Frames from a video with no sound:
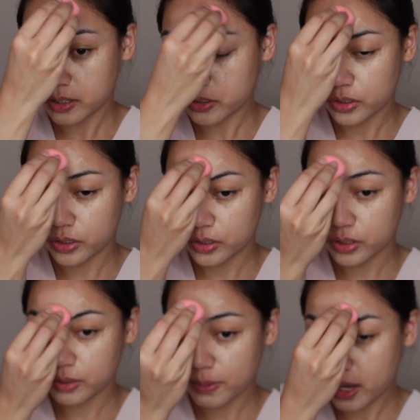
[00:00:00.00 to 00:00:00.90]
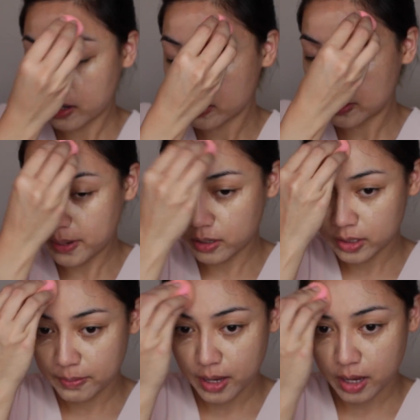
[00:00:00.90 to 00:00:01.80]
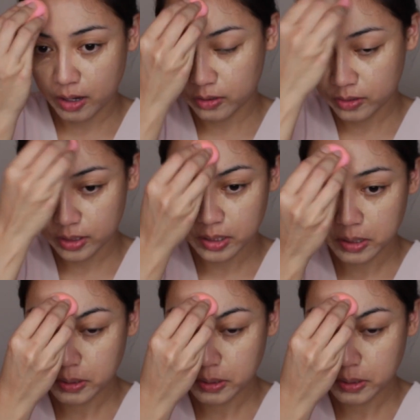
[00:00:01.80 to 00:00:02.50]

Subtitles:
Just pounce, pounce, pounce.